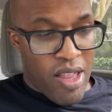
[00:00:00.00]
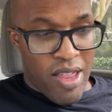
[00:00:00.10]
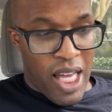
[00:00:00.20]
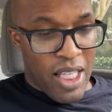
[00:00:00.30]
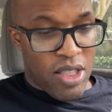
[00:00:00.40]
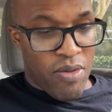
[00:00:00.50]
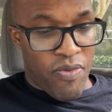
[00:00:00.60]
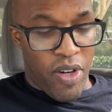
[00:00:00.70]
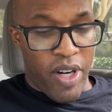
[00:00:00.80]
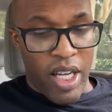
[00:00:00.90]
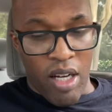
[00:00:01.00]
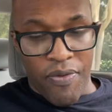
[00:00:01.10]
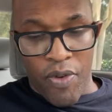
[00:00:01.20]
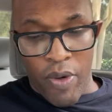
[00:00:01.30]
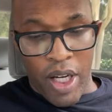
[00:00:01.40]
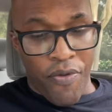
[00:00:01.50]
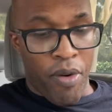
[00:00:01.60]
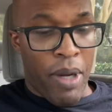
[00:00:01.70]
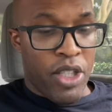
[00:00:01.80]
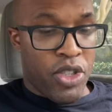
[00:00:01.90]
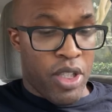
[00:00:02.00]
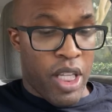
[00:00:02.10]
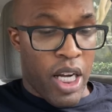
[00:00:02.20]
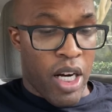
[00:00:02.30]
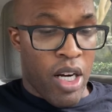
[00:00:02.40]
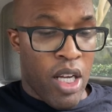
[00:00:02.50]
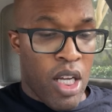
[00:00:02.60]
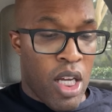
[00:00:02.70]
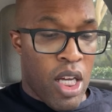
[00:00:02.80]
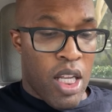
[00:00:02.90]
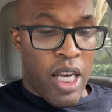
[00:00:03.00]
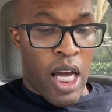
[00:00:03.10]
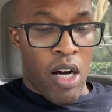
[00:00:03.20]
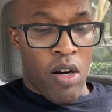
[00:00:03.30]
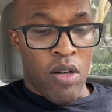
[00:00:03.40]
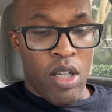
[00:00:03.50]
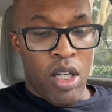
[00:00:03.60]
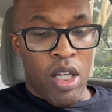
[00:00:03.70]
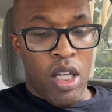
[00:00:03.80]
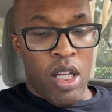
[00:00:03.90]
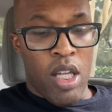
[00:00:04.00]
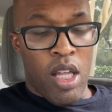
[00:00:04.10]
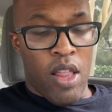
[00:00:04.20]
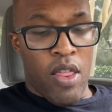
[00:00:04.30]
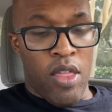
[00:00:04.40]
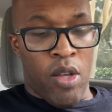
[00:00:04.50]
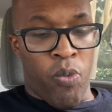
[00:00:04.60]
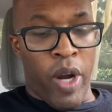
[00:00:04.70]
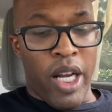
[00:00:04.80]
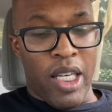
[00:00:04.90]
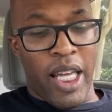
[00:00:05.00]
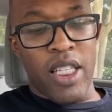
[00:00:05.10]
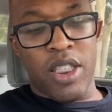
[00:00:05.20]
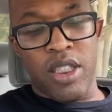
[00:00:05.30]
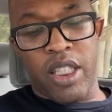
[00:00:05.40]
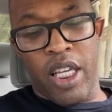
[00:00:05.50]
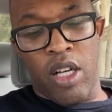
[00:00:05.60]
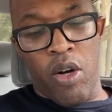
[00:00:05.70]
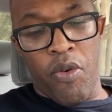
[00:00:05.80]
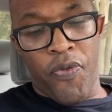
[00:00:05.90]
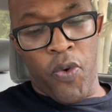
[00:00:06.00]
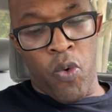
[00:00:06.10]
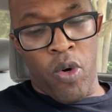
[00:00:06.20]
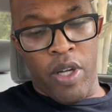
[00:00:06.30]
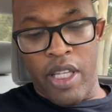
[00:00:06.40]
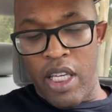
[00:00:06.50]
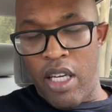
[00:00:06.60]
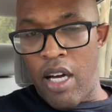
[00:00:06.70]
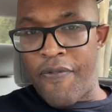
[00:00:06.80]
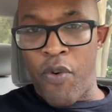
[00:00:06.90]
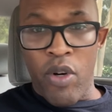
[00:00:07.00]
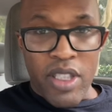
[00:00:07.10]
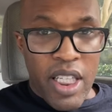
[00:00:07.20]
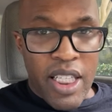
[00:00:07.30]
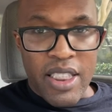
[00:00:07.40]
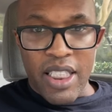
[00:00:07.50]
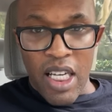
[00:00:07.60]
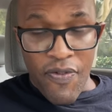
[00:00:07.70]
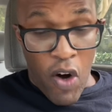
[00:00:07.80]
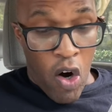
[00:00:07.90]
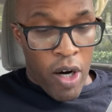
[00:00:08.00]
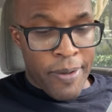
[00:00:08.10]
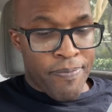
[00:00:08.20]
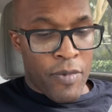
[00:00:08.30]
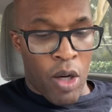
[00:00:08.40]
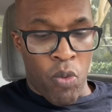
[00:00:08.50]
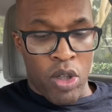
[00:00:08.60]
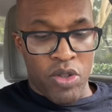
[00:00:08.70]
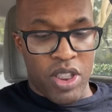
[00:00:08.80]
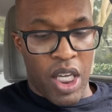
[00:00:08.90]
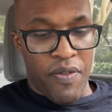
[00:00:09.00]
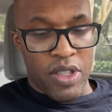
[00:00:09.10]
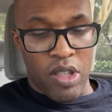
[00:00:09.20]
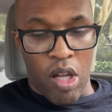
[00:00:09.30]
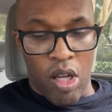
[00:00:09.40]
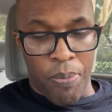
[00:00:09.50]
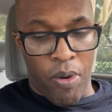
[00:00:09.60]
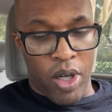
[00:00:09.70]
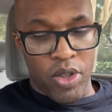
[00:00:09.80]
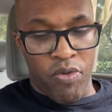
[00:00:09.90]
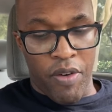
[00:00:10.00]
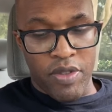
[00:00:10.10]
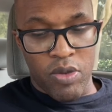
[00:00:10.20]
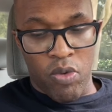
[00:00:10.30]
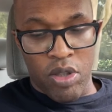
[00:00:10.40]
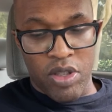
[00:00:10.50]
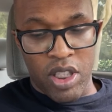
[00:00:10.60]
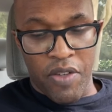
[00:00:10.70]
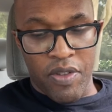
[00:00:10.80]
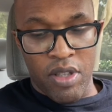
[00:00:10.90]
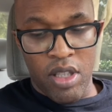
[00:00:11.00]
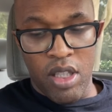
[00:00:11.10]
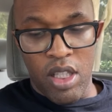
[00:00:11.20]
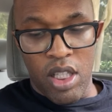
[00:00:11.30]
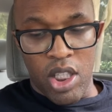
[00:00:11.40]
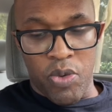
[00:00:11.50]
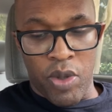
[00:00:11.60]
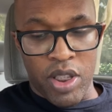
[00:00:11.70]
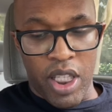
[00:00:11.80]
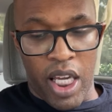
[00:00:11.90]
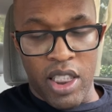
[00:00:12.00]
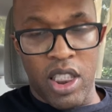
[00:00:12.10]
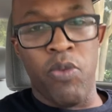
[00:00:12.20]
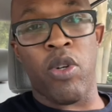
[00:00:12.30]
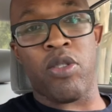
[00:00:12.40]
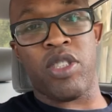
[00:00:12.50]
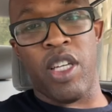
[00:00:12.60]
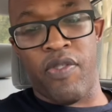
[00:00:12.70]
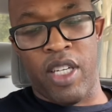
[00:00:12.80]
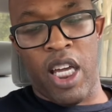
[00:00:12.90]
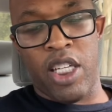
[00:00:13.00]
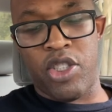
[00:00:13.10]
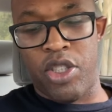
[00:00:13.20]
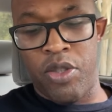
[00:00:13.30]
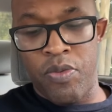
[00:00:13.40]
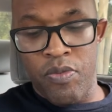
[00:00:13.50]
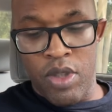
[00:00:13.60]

That's some very helpful information there. Now, the regulations, they go for the 14 CFR 107s and all parts referencing 107, as well as the AC 107-2.